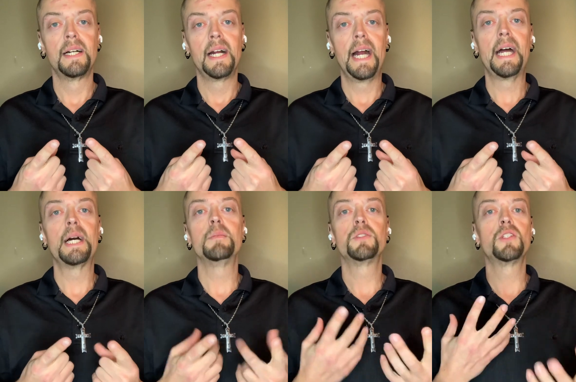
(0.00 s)
And
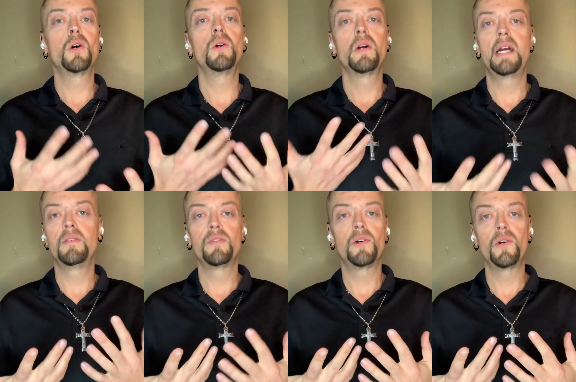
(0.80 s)
I'm so
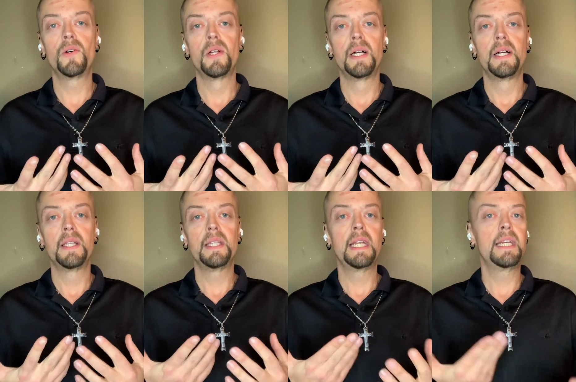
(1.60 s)
grateful
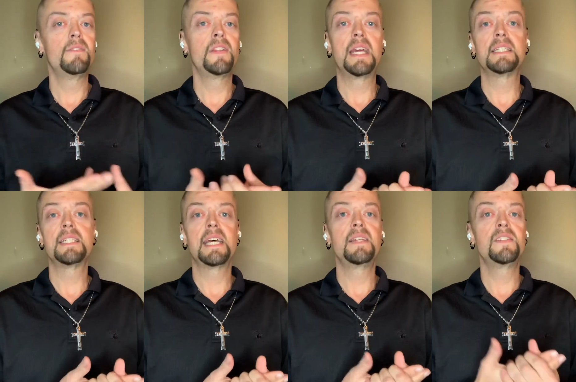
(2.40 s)
that even as
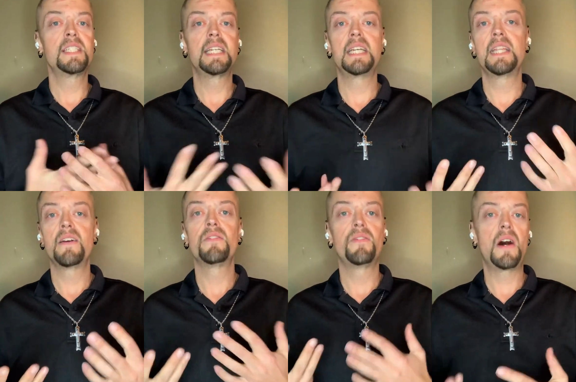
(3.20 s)
they've seen
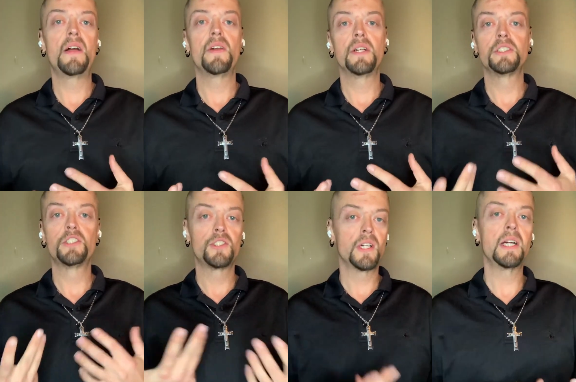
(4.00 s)
their father
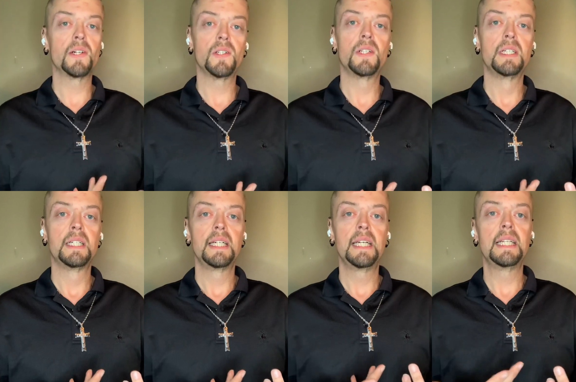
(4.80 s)
struggle
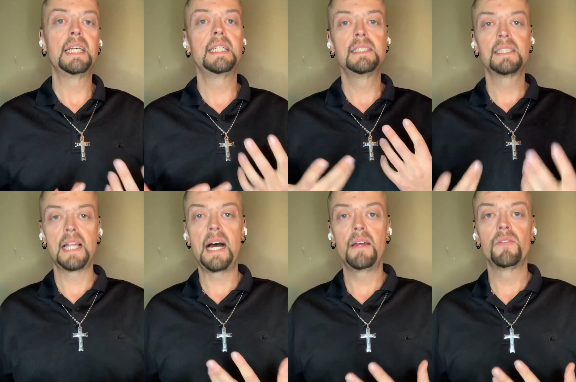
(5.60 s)
in his
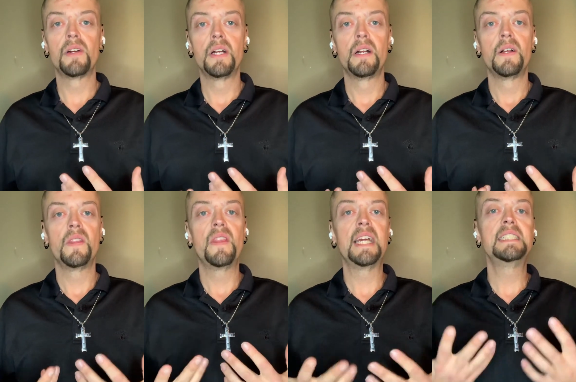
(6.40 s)
life,
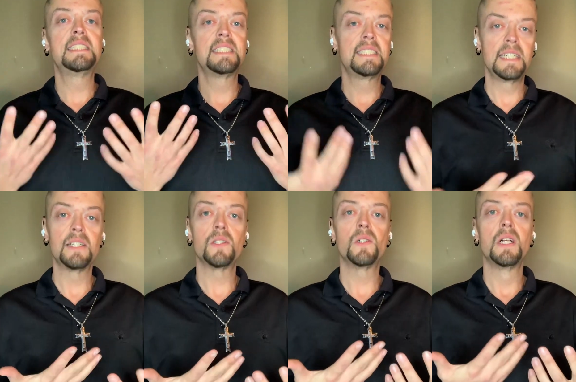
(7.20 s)
they
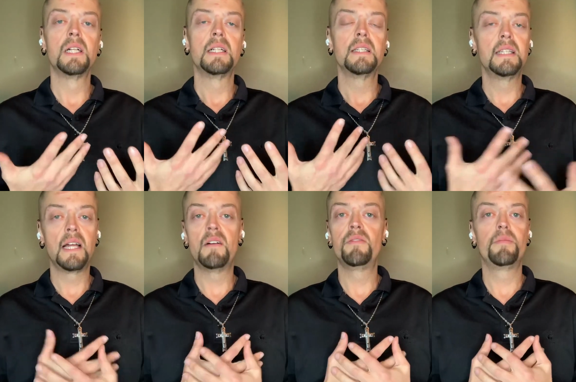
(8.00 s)
still
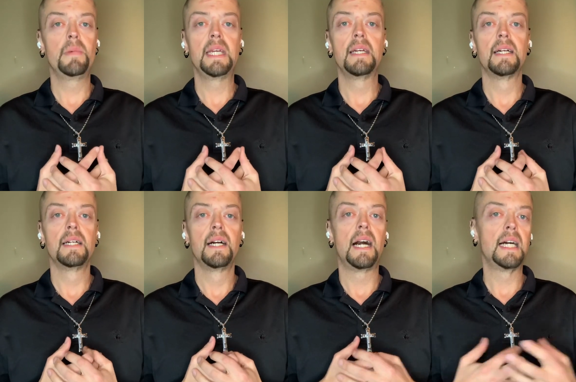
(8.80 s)
love me
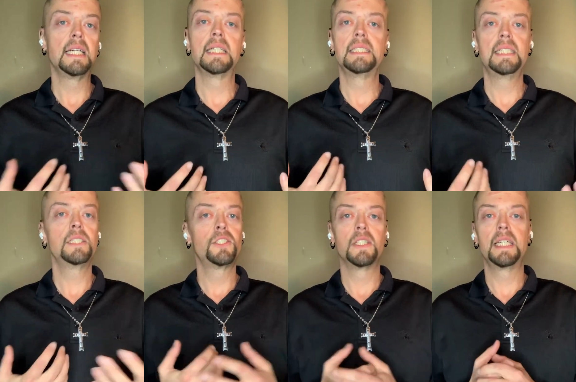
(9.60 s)

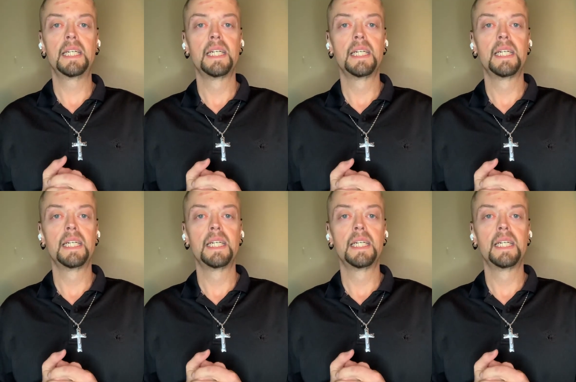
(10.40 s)
unconditionally.